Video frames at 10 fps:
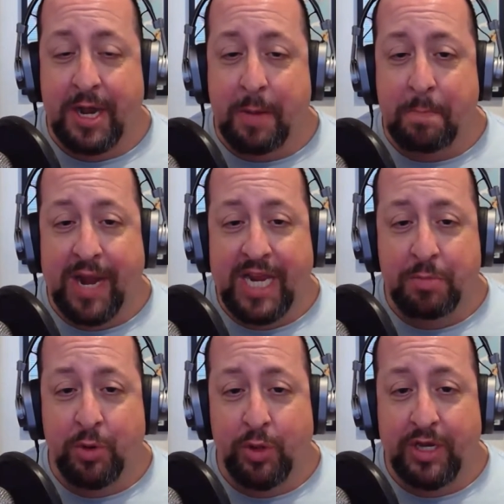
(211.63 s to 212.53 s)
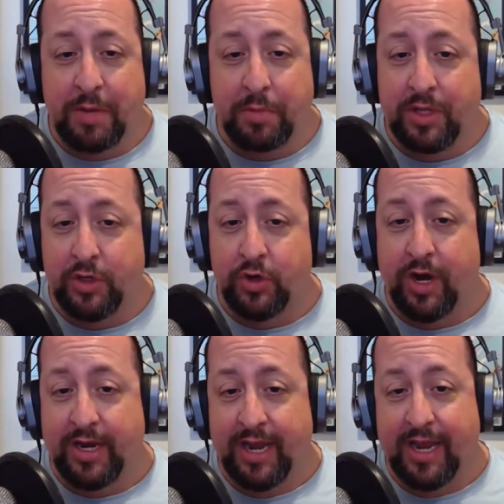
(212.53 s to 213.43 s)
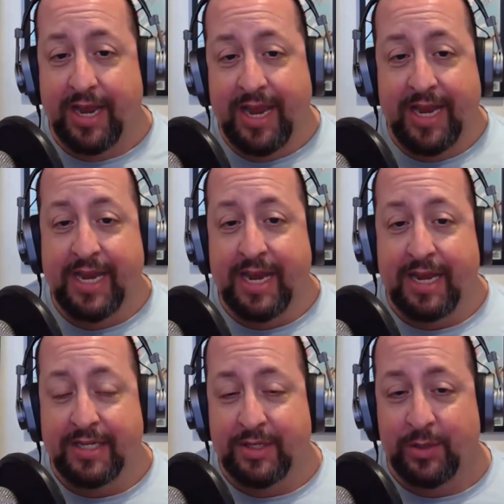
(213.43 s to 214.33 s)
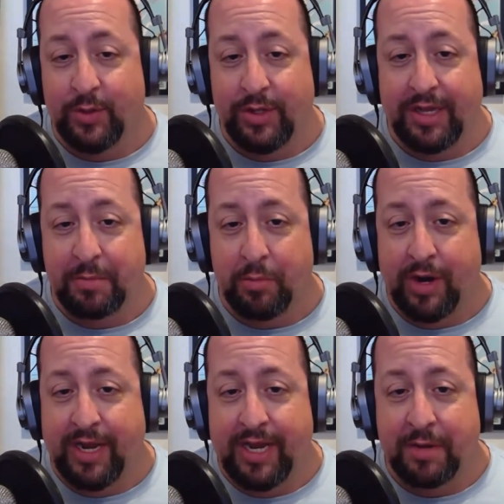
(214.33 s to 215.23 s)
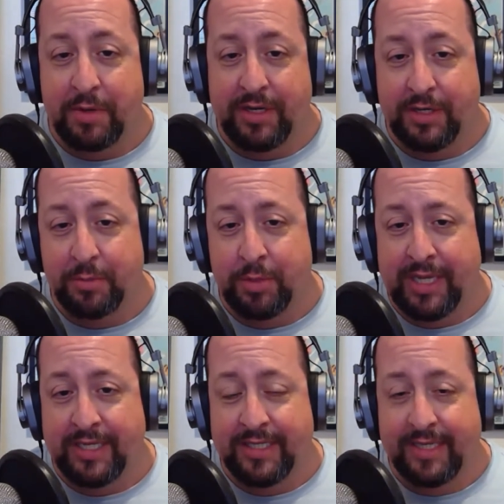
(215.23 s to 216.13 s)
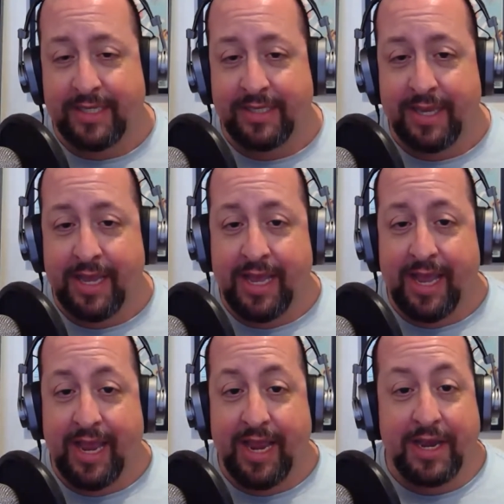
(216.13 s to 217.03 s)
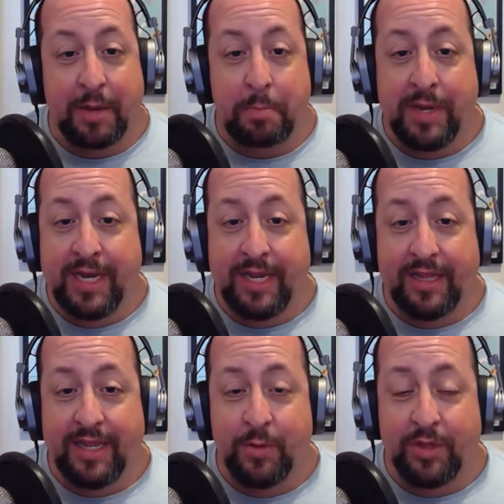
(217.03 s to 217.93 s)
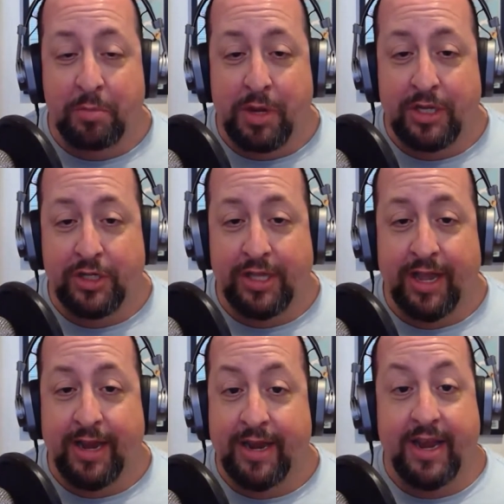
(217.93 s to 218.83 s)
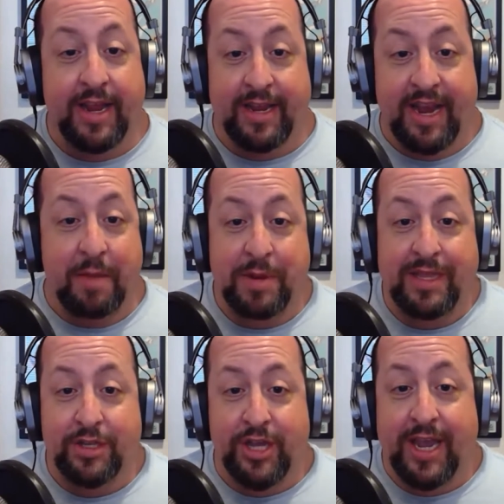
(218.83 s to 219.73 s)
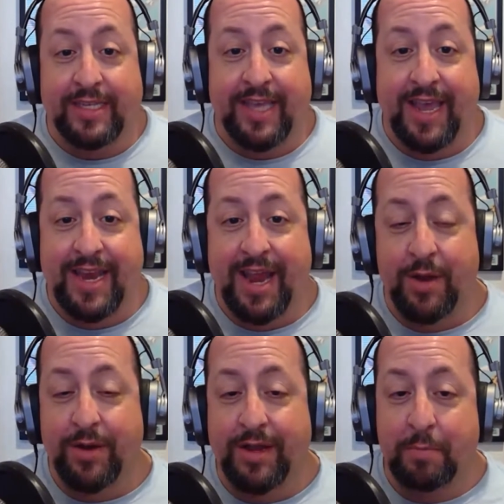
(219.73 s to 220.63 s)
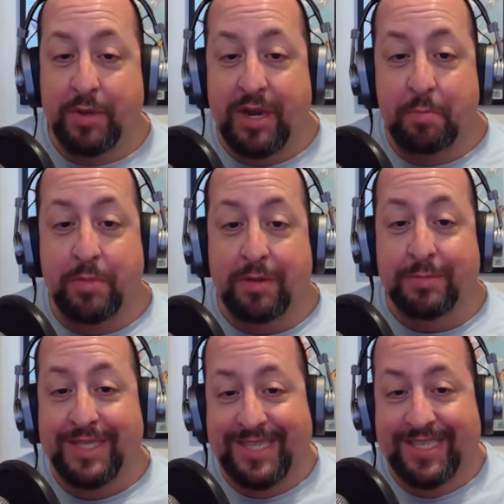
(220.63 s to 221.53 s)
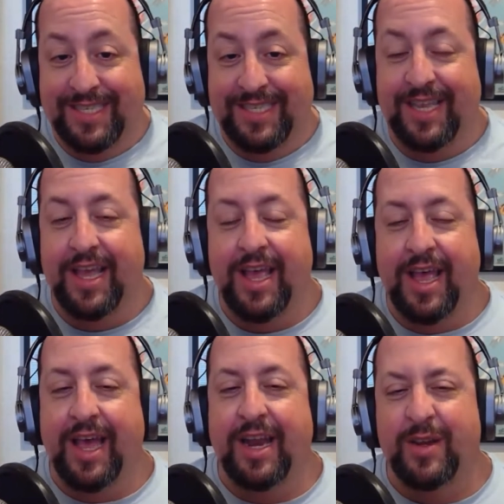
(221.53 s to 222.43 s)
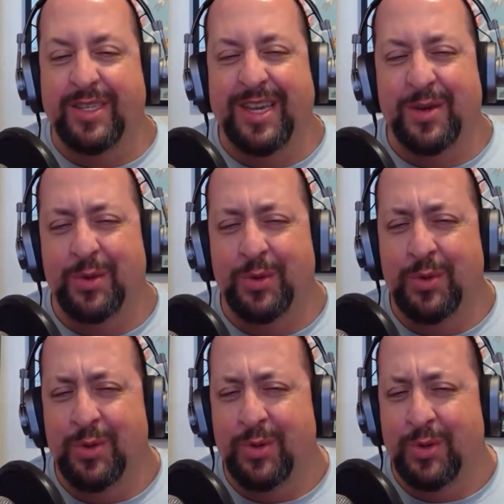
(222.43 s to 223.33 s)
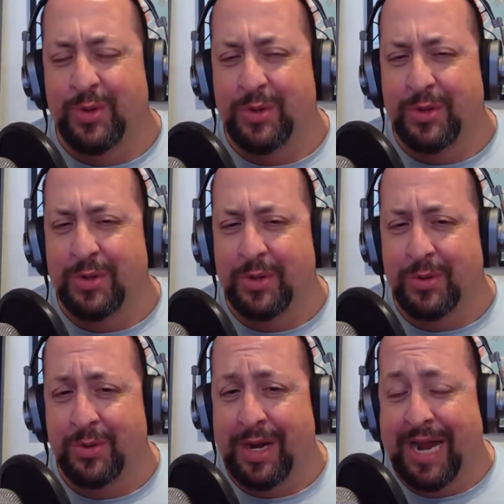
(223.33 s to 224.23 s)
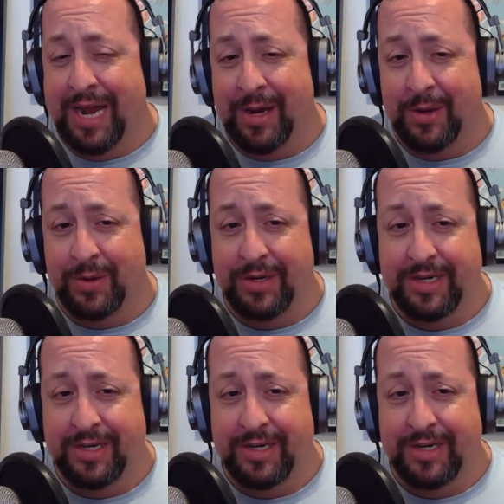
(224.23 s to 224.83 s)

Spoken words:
Mike pulling up in the truck and hitting Icicle and breaking him into pieces, and immediately with the punchline, "Can I be in the JSA now?" Ba-dum-bum, tss. And I was like, "Oh, wow."